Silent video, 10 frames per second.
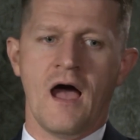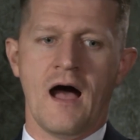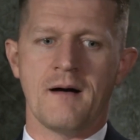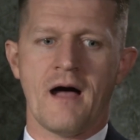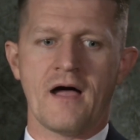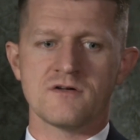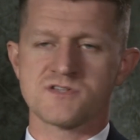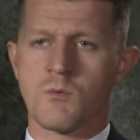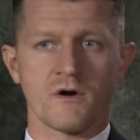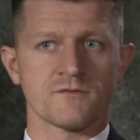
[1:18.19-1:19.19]
I
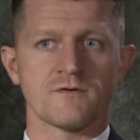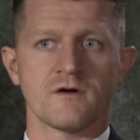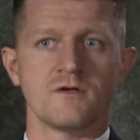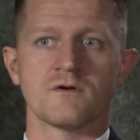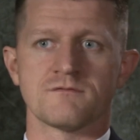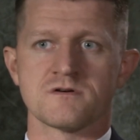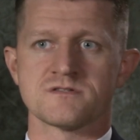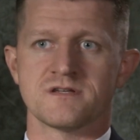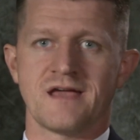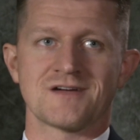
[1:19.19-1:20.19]
also worked for a university,